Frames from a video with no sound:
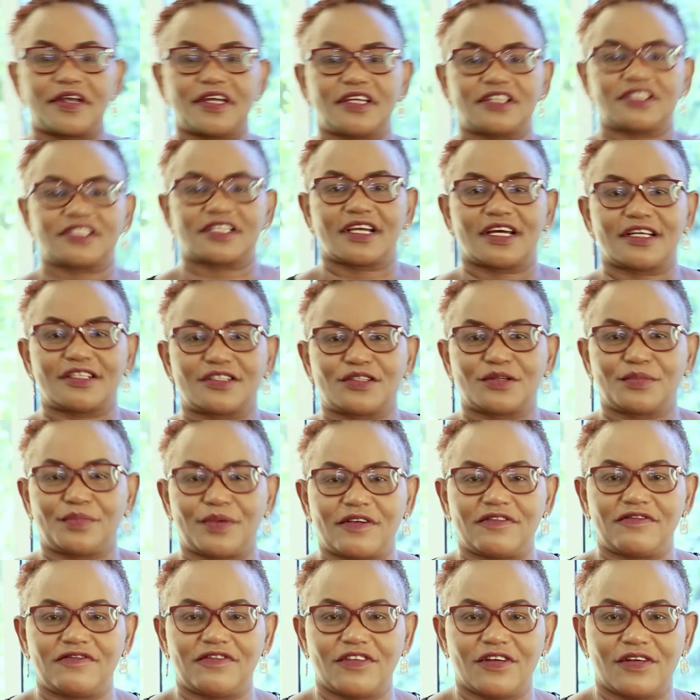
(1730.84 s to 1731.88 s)
Pressure to
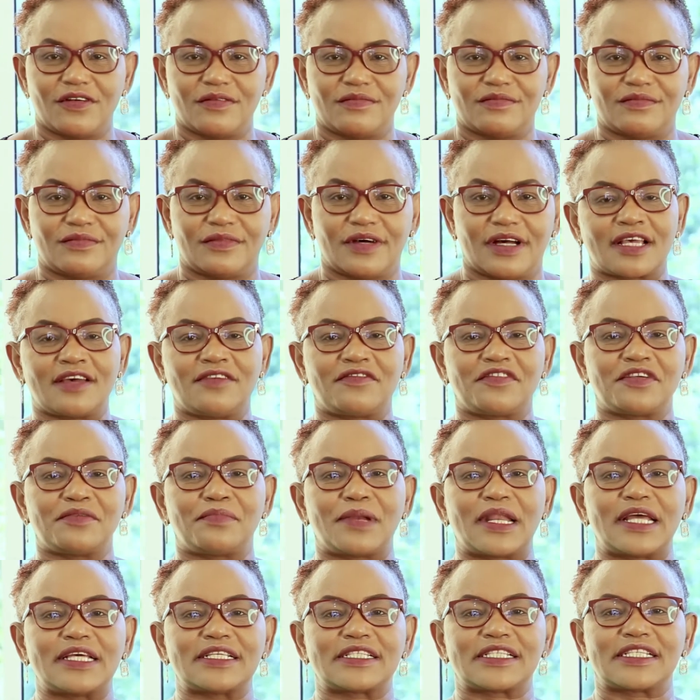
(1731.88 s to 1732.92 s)
perform. Every
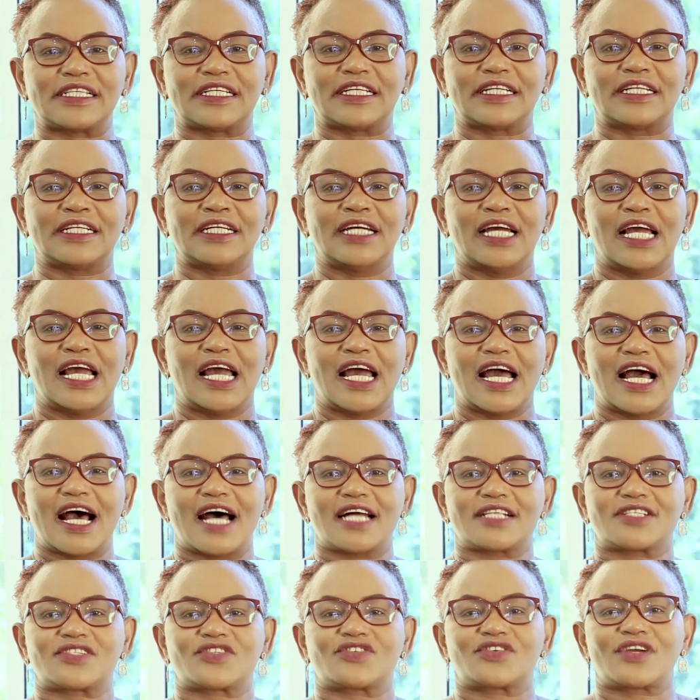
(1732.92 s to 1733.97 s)
blessing
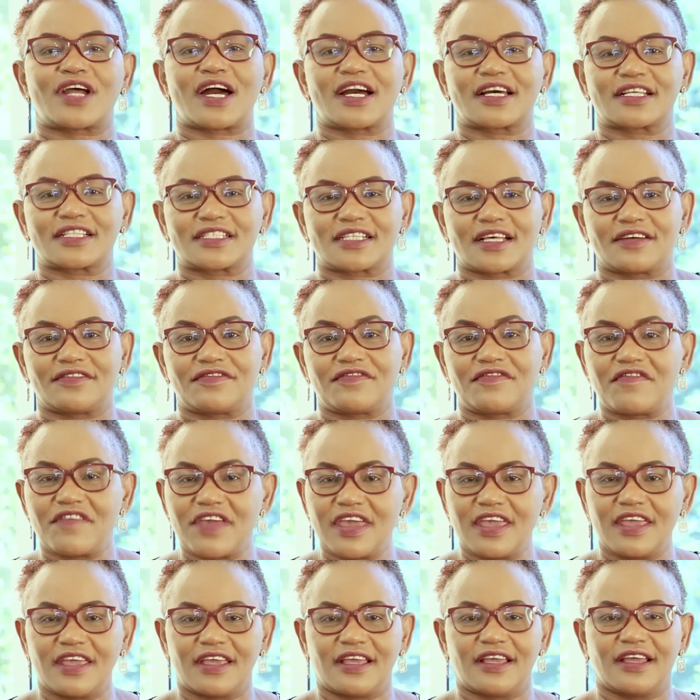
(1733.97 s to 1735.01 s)
attracts a
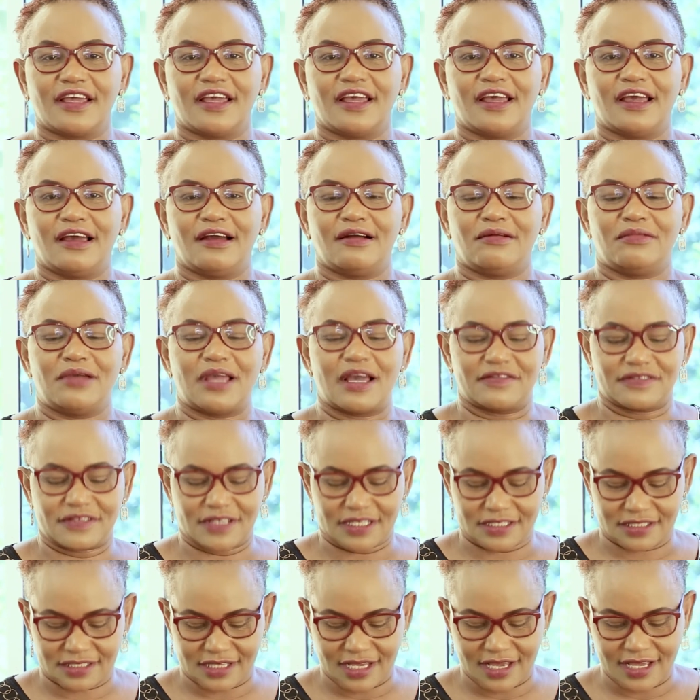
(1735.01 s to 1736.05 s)
fee. We have
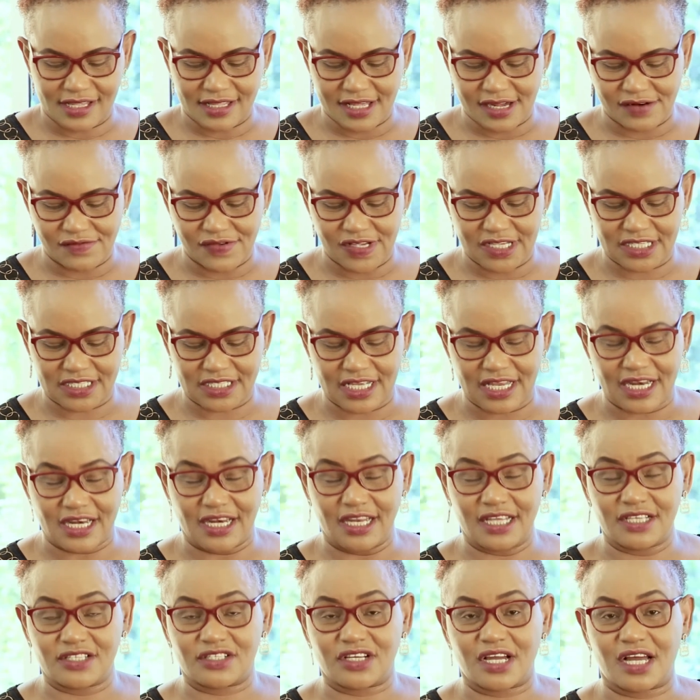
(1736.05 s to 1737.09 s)
a saying that we say
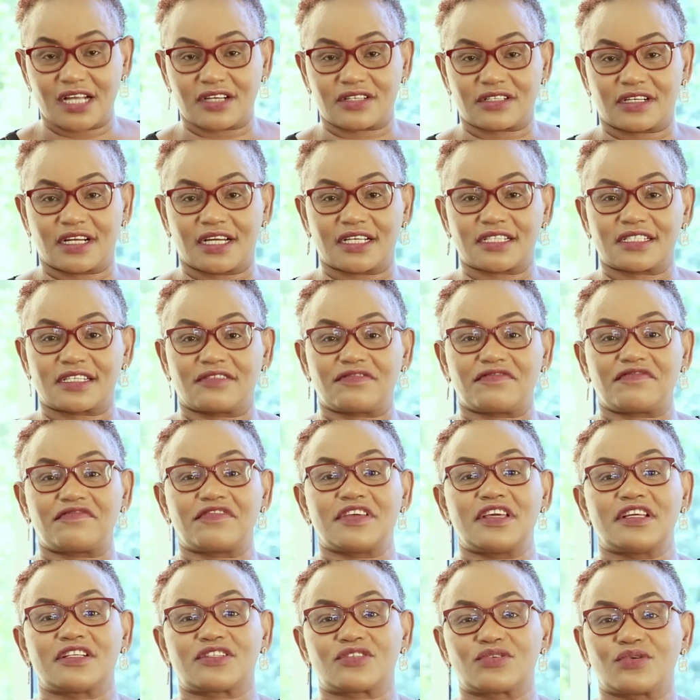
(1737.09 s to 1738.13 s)
nature attracts a
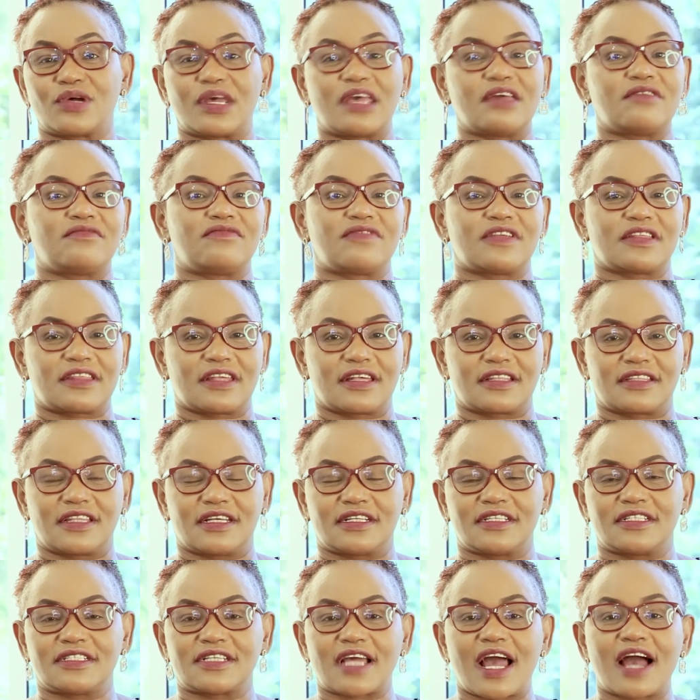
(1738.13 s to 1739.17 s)
fee to everything
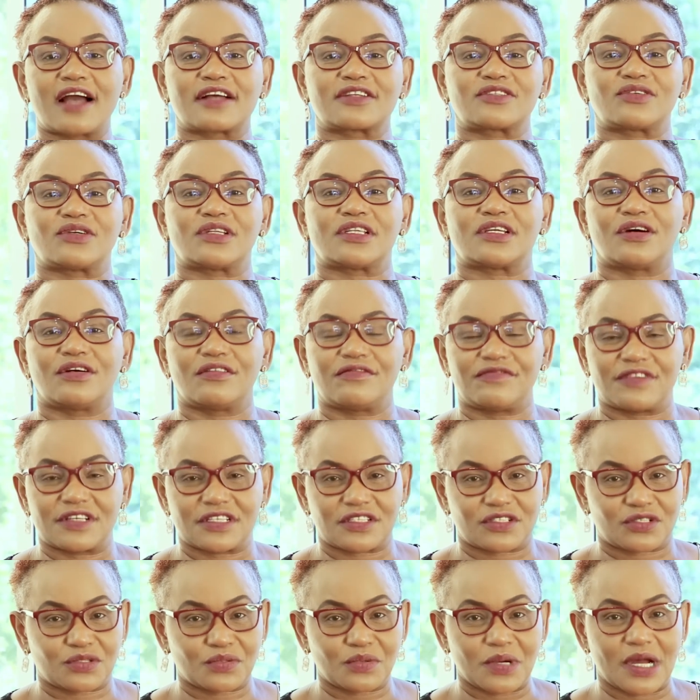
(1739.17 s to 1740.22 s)
that it actually
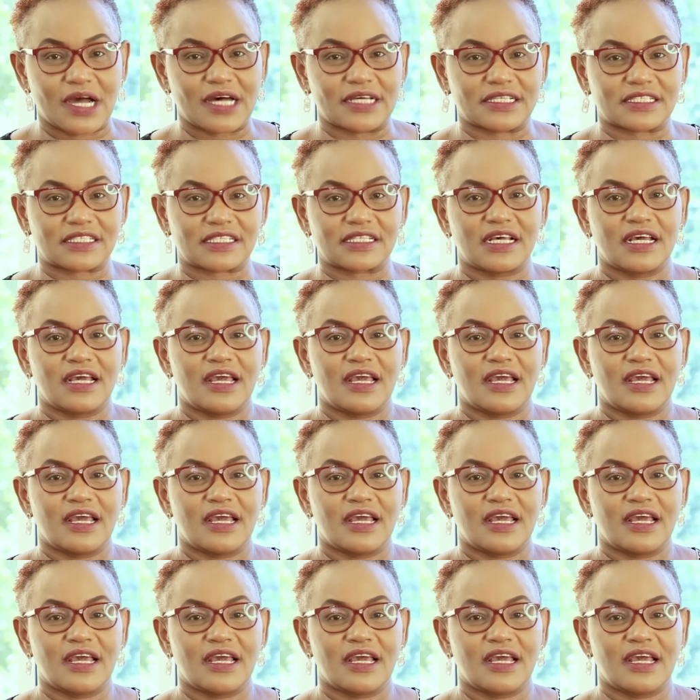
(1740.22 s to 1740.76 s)
offers to us.